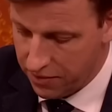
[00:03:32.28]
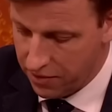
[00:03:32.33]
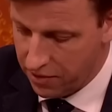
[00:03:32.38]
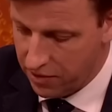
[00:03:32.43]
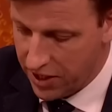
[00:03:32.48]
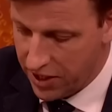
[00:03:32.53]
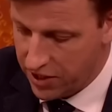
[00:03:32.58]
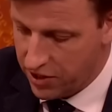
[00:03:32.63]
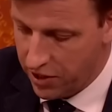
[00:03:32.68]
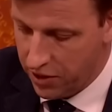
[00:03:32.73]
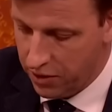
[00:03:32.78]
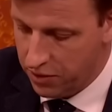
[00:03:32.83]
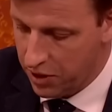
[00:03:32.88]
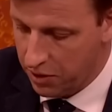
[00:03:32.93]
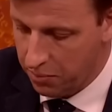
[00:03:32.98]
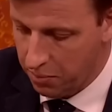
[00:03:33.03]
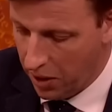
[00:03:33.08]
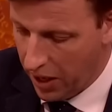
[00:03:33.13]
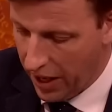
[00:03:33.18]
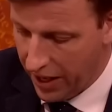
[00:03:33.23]
for allegedly
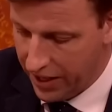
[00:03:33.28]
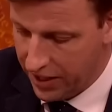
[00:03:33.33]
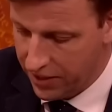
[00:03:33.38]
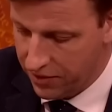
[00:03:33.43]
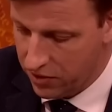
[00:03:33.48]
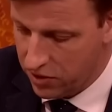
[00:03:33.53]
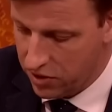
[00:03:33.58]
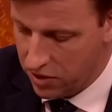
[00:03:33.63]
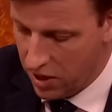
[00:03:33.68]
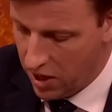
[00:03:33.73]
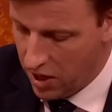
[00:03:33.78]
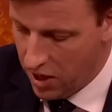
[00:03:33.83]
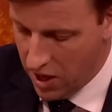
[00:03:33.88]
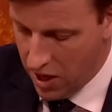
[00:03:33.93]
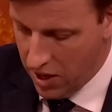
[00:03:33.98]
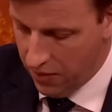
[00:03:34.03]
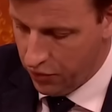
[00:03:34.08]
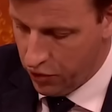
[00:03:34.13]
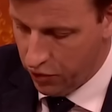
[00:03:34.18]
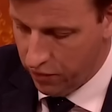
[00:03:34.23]
using planes
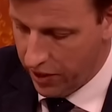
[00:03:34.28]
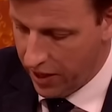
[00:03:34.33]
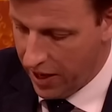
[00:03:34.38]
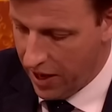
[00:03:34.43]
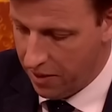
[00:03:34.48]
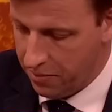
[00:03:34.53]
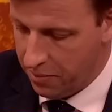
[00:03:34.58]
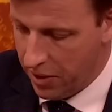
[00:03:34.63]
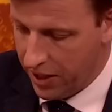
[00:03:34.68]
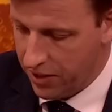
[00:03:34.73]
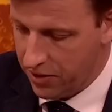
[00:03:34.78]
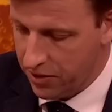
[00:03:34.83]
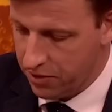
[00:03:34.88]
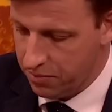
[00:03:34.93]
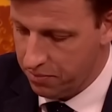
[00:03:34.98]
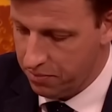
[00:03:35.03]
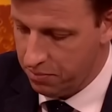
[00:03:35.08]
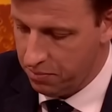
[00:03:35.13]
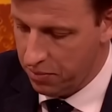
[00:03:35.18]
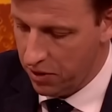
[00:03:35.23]
during a campaign that's
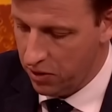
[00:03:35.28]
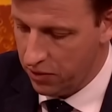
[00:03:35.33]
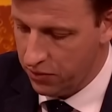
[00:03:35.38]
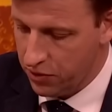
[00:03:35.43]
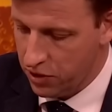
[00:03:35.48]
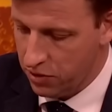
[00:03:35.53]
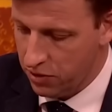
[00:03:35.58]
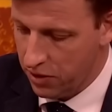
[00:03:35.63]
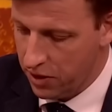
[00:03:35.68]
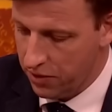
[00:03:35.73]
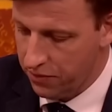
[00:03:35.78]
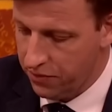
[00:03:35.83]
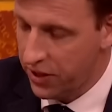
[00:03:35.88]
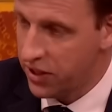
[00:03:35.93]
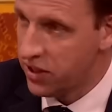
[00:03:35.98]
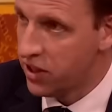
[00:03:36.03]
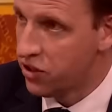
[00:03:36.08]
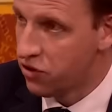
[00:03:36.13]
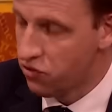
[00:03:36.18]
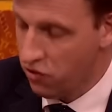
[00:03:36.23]
belonged to a
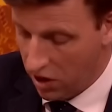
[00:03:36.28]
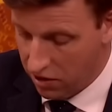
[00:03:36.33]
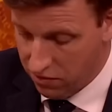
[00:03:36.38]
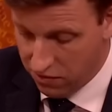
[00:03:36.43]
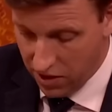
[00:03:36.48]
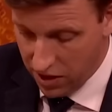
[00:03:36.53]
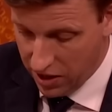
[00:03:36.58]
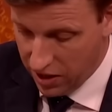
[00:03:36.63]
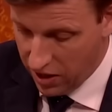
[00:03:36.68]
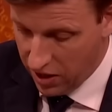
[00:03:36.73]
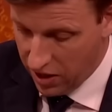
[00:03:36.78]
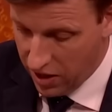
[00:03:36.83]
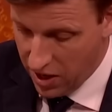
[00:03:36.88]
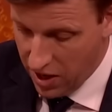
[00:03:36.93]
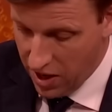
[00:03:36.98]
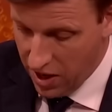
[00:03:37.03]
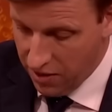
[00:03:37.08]
convicted drug runner.